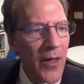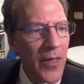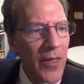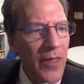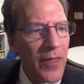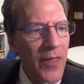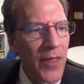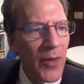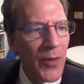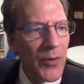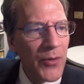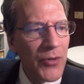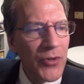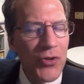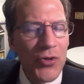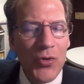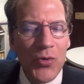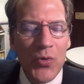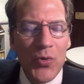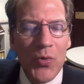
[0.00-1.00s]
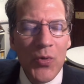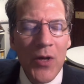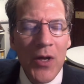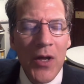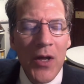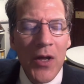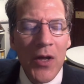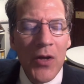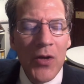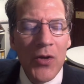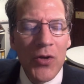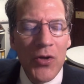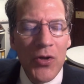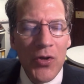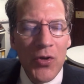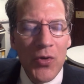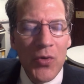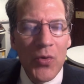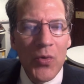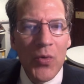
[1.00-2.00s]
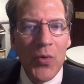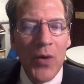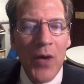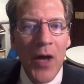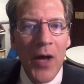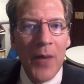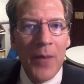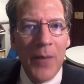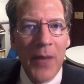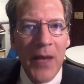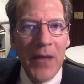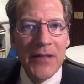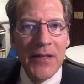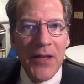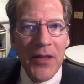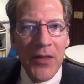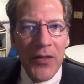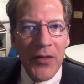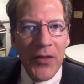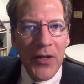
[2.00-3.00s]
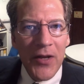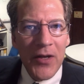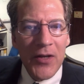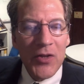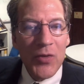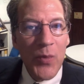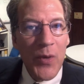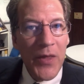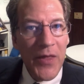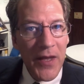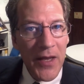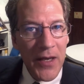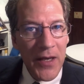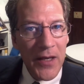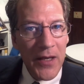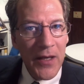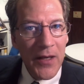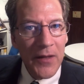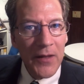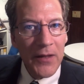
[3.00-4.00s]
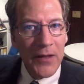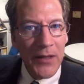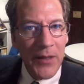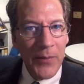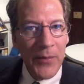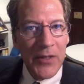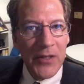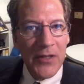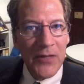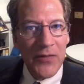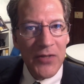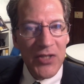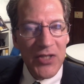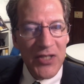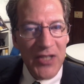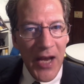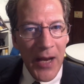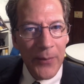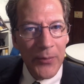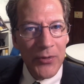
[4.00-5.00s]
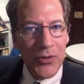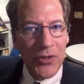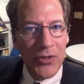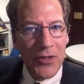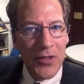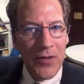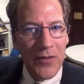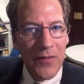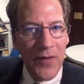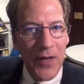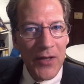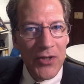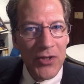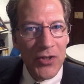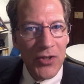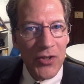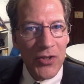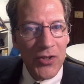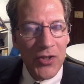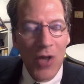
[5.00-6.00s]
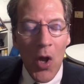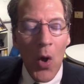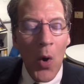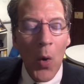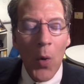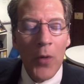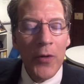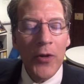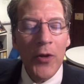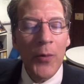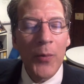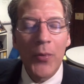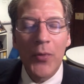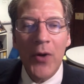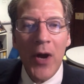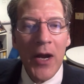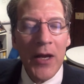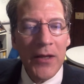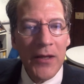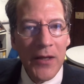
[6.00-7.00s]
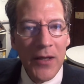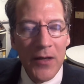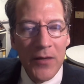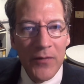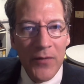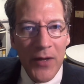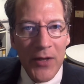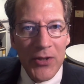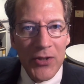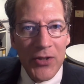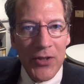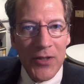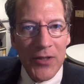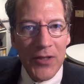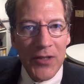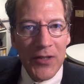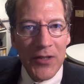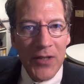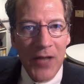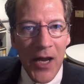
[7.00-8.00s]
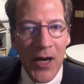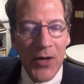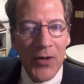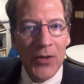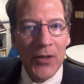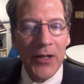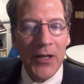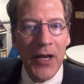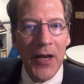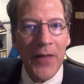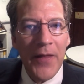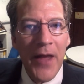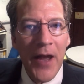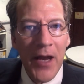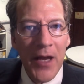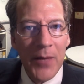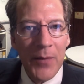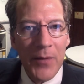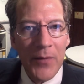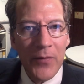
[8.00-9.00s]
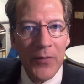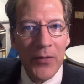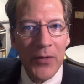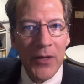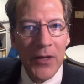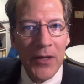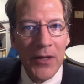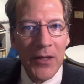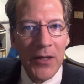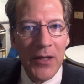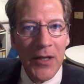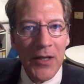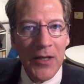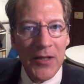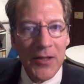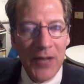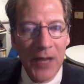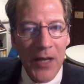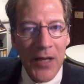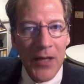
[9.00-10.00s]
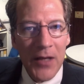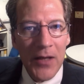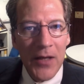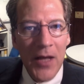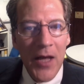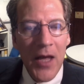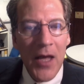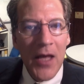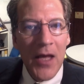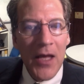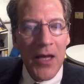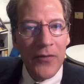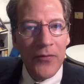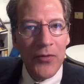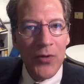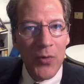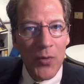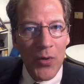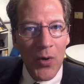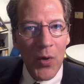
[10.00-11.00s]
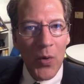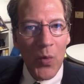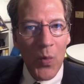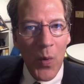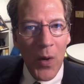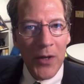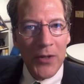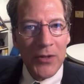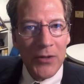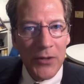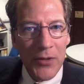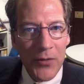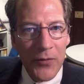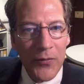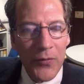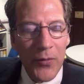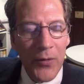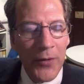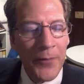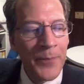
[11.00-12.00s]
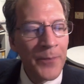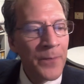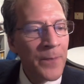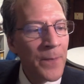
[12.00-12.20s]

They'll do new amazing things within the limits of established conventions, or they'll break the conventions entirely, and that can be very exciting if you know what to look for.